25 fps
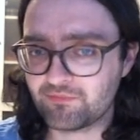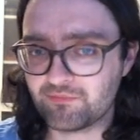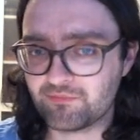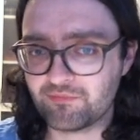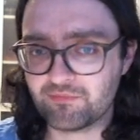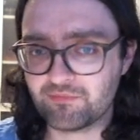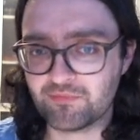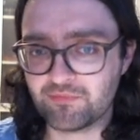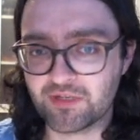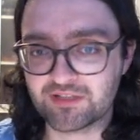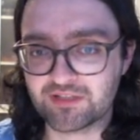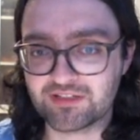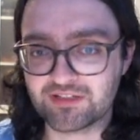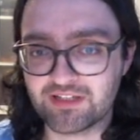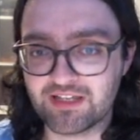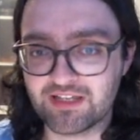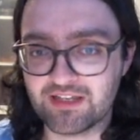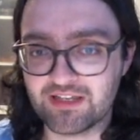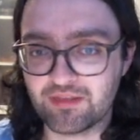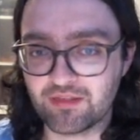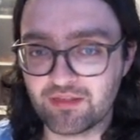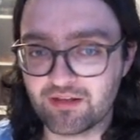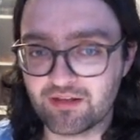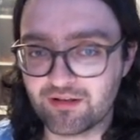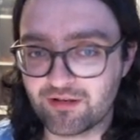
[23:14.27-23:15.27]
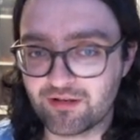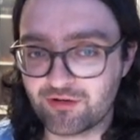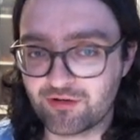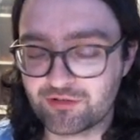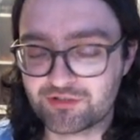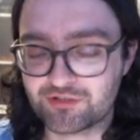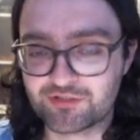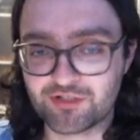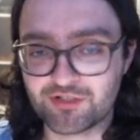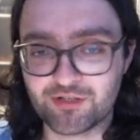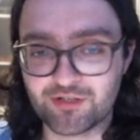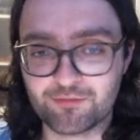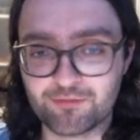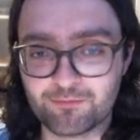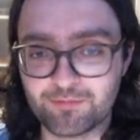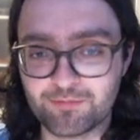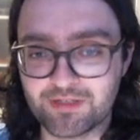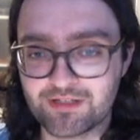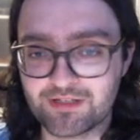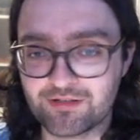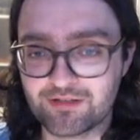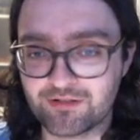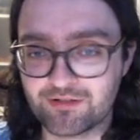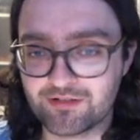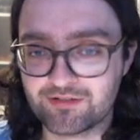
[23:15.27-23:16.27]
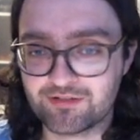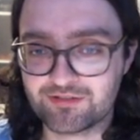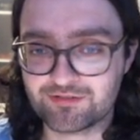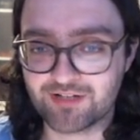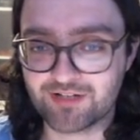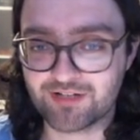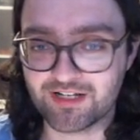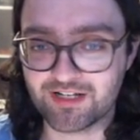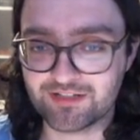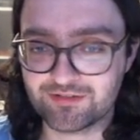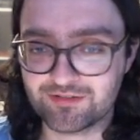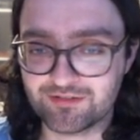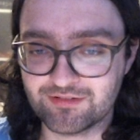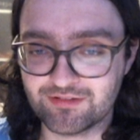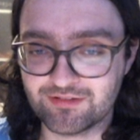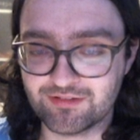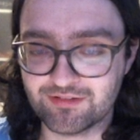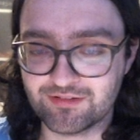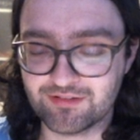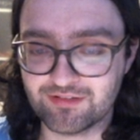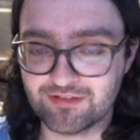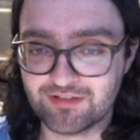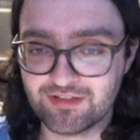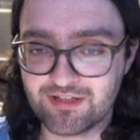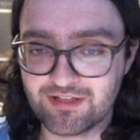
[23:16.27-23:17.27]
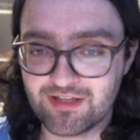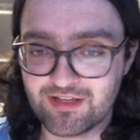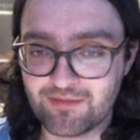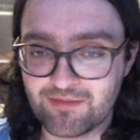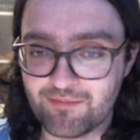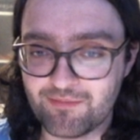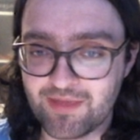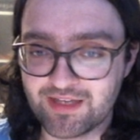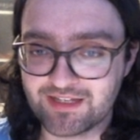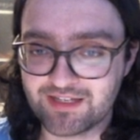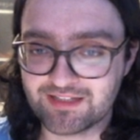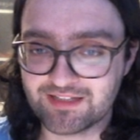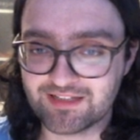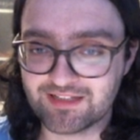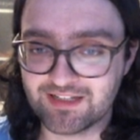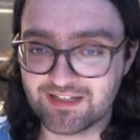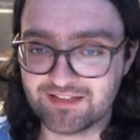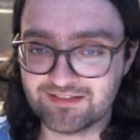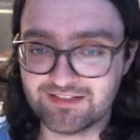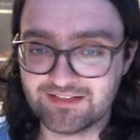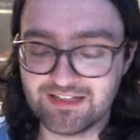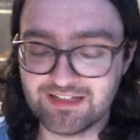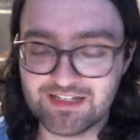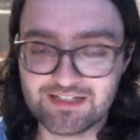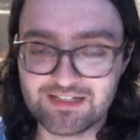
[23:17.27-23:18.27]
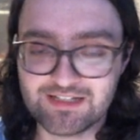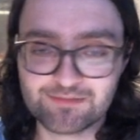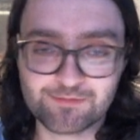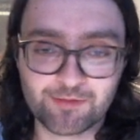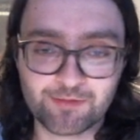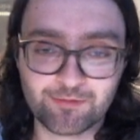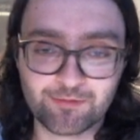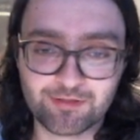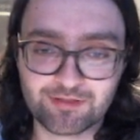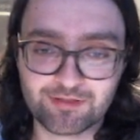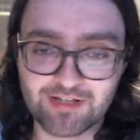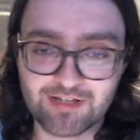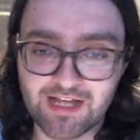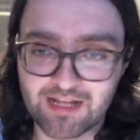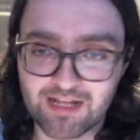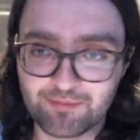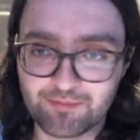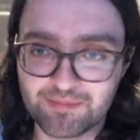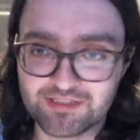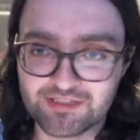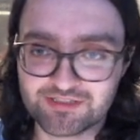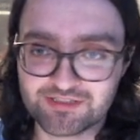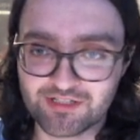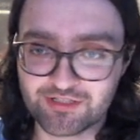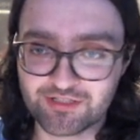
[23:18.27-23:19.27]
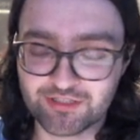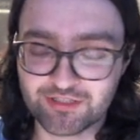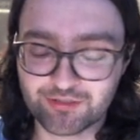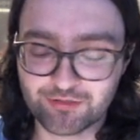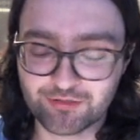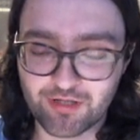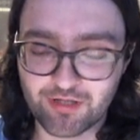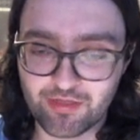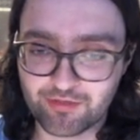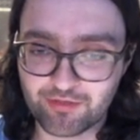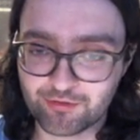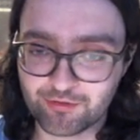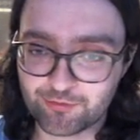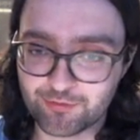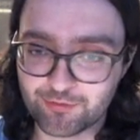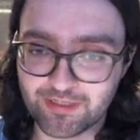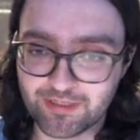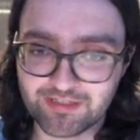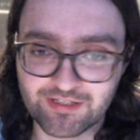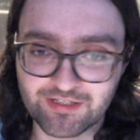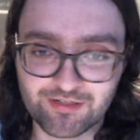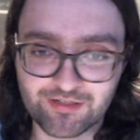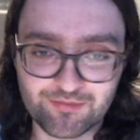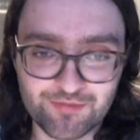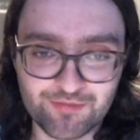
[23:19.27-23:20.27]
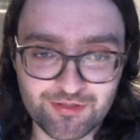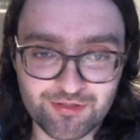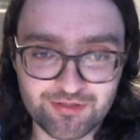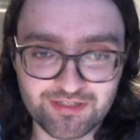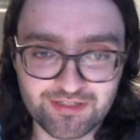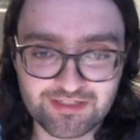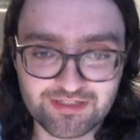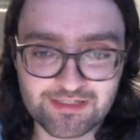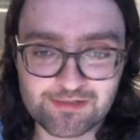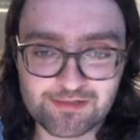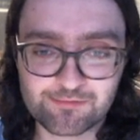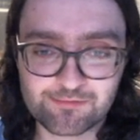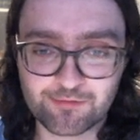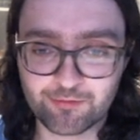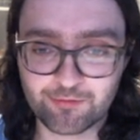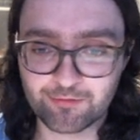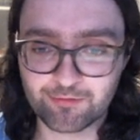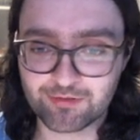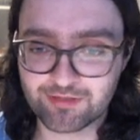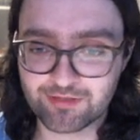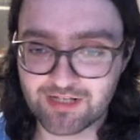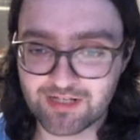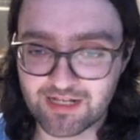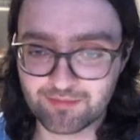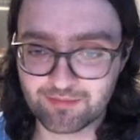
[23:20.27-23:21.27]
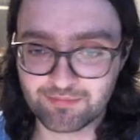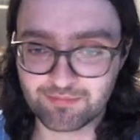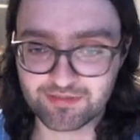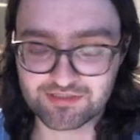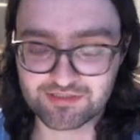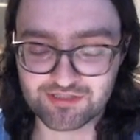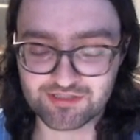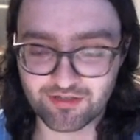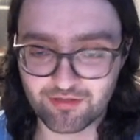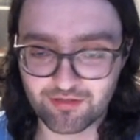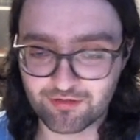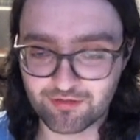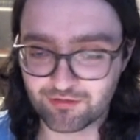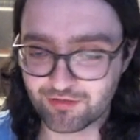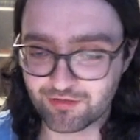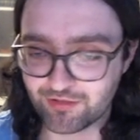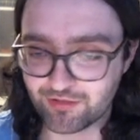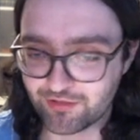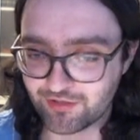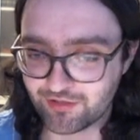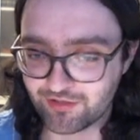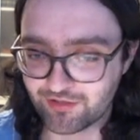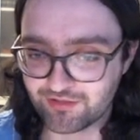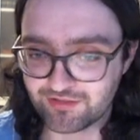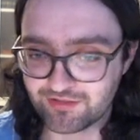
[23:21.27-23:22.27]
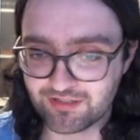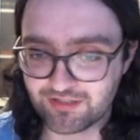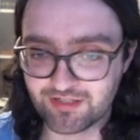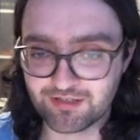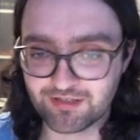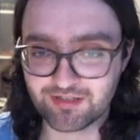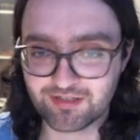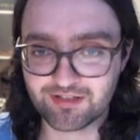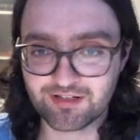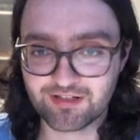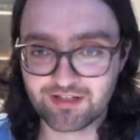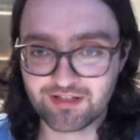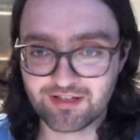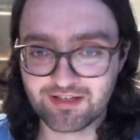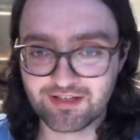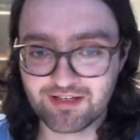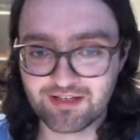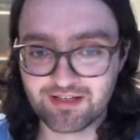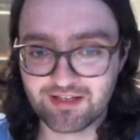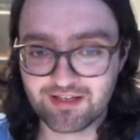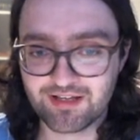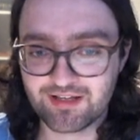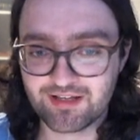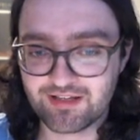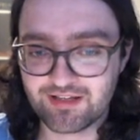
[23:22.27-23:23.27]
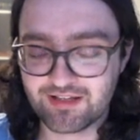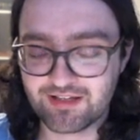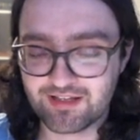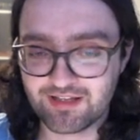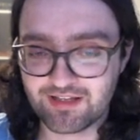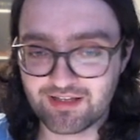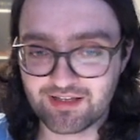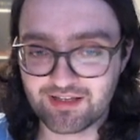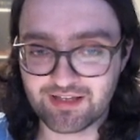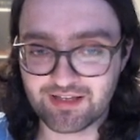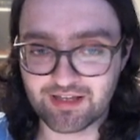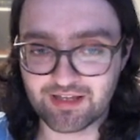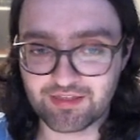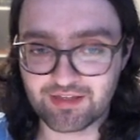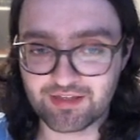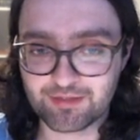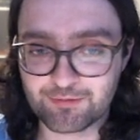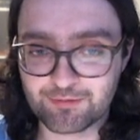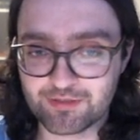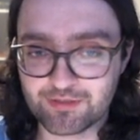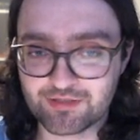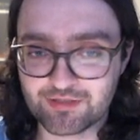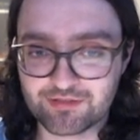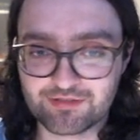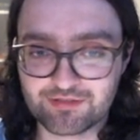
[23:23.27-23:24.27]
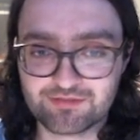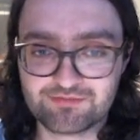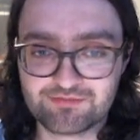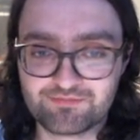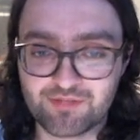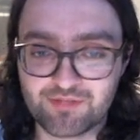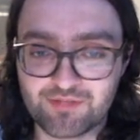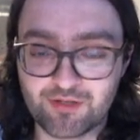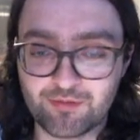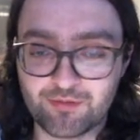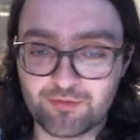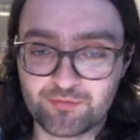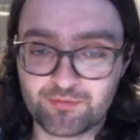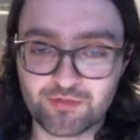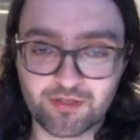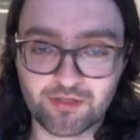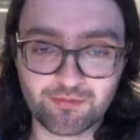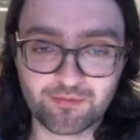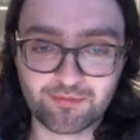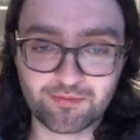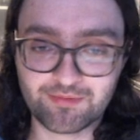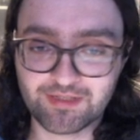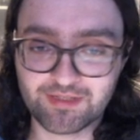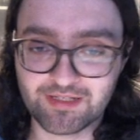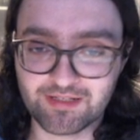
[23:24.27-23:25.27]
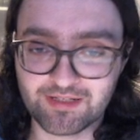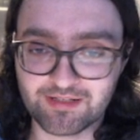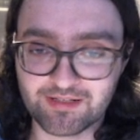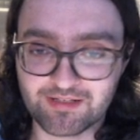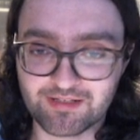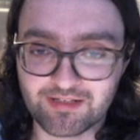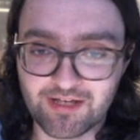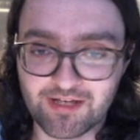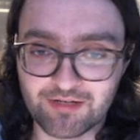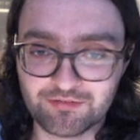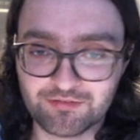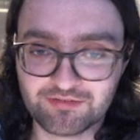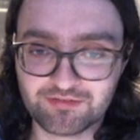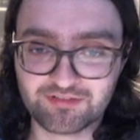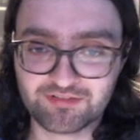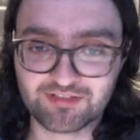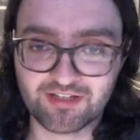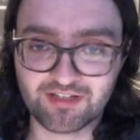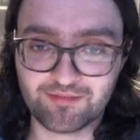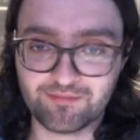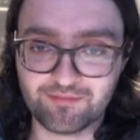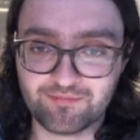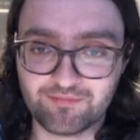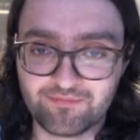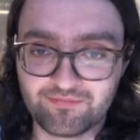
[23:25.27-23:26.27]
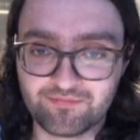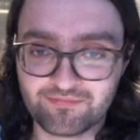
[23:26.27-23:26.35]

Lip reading: but in the long term we could try to make it a scene where we could help each other create a community where we could help each other learn, and I think we could probably host some